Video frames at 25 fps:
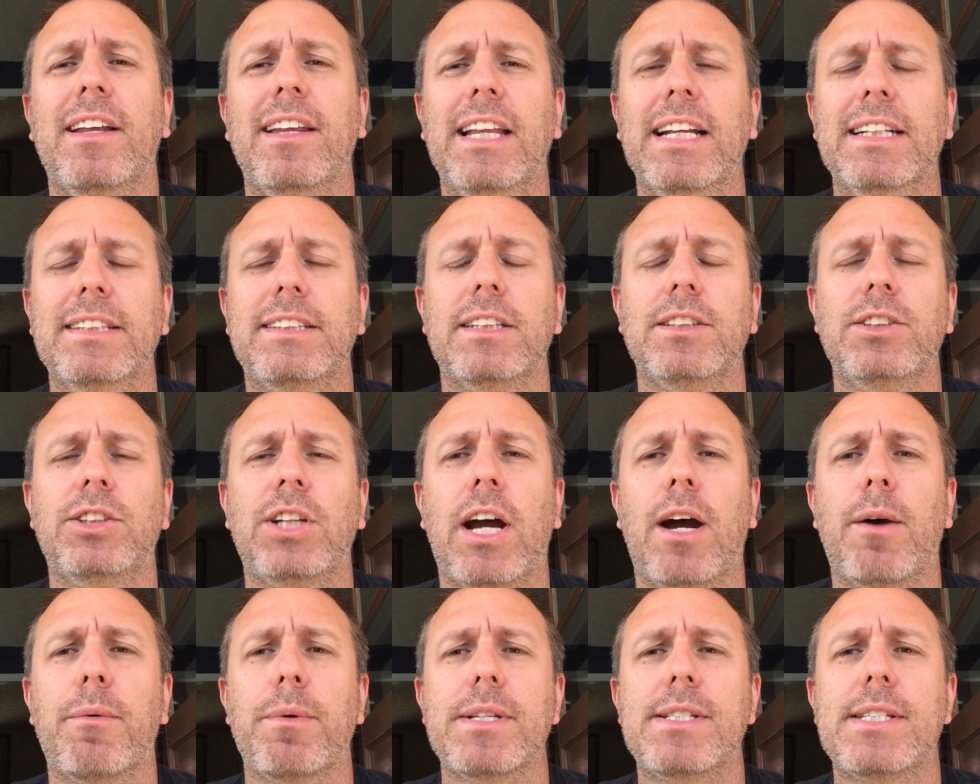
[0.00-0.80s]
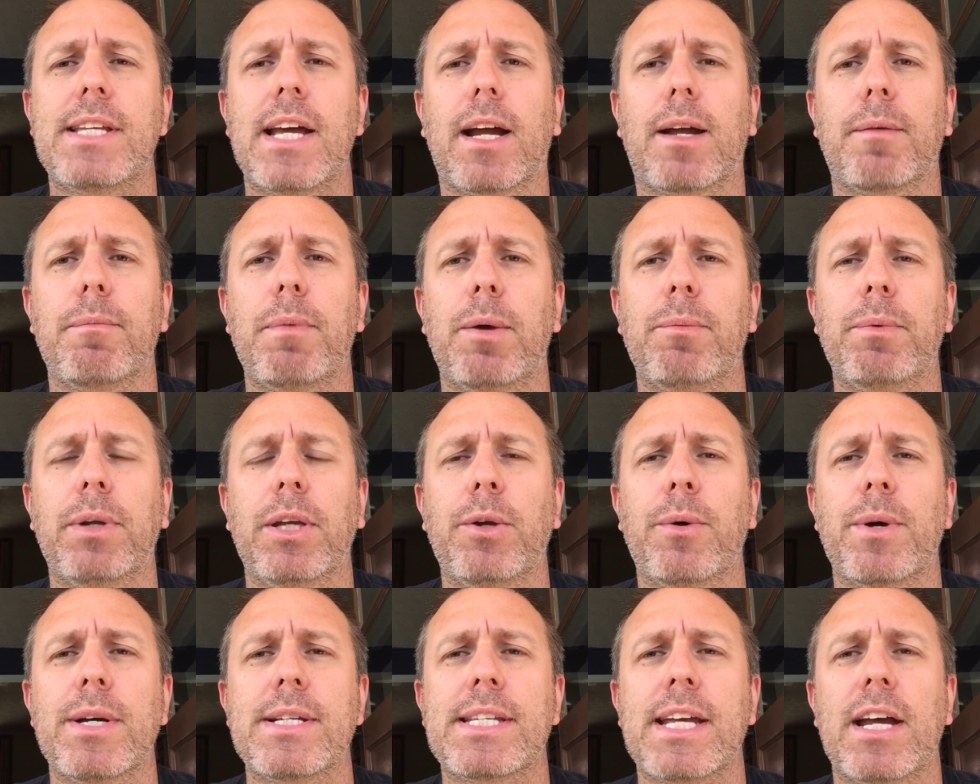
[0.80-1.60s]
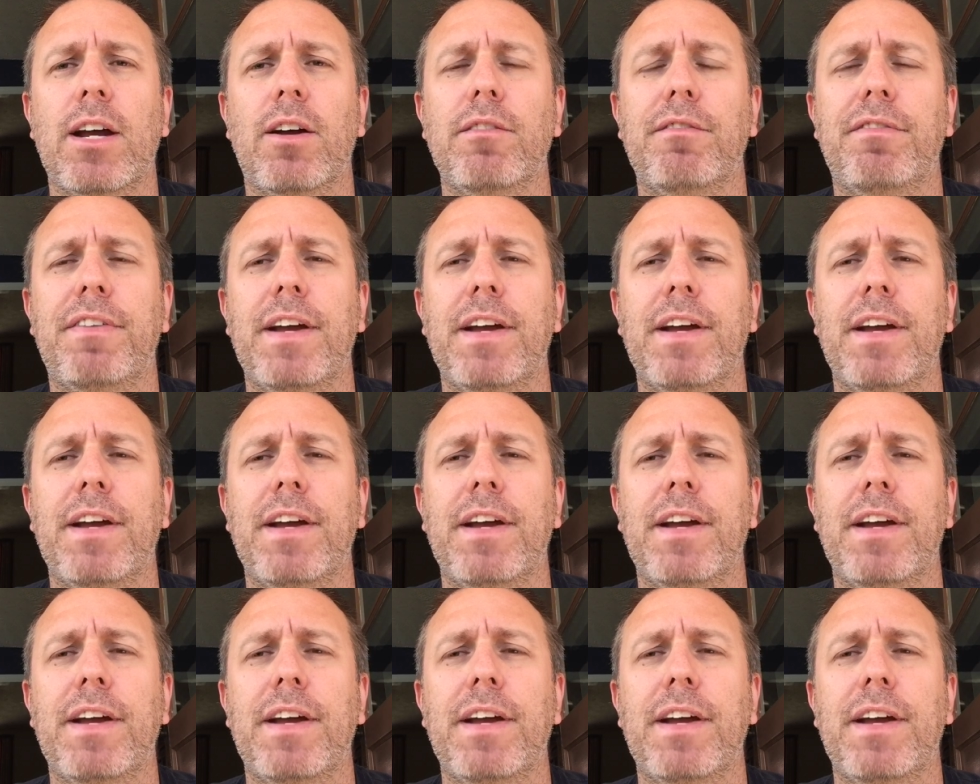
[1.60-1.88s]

This is John with Second Amendment USA on